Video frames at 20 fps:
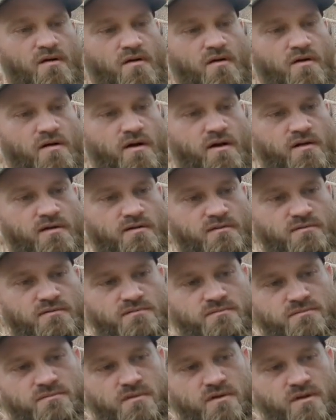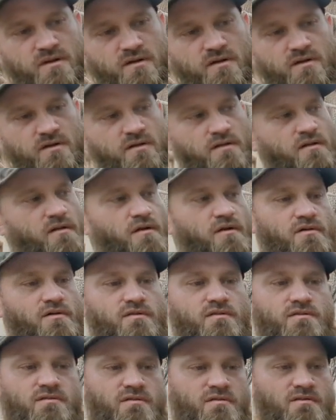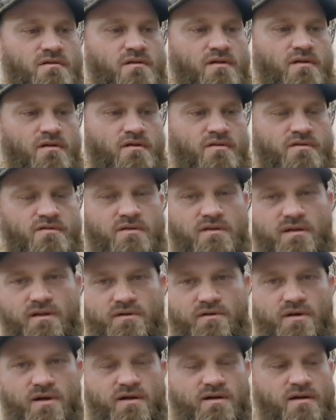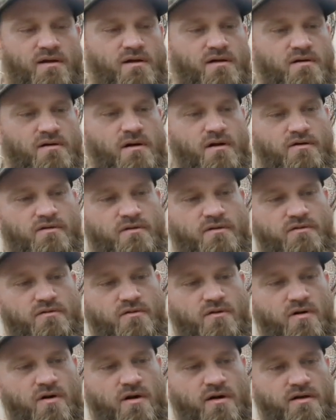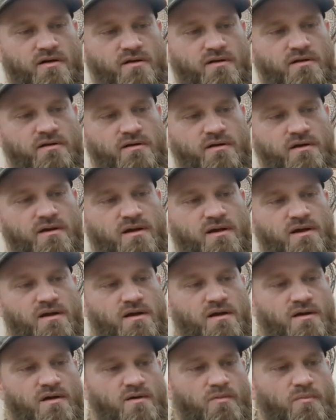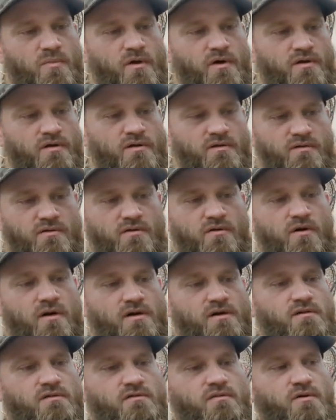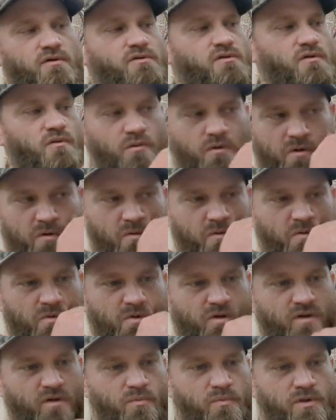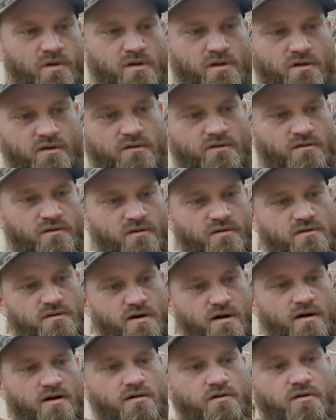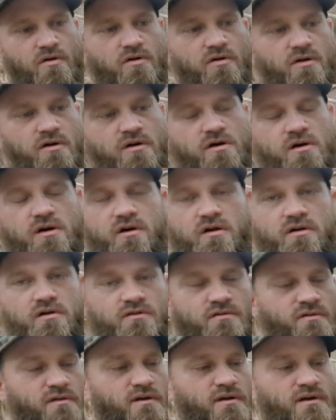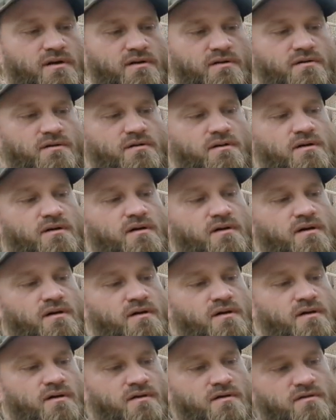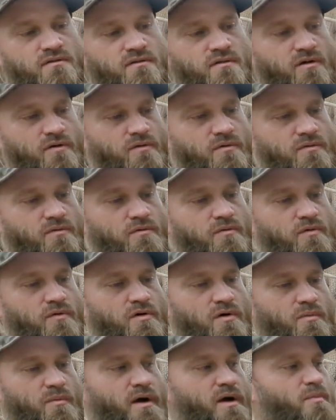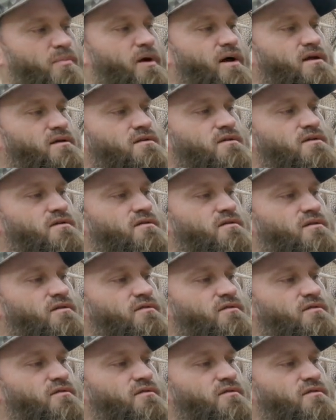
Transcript: Alright, looks a little silly right now because it's gray but this gray is what you want. It'll be easy to tire darker colors in. So we'll come back paint this in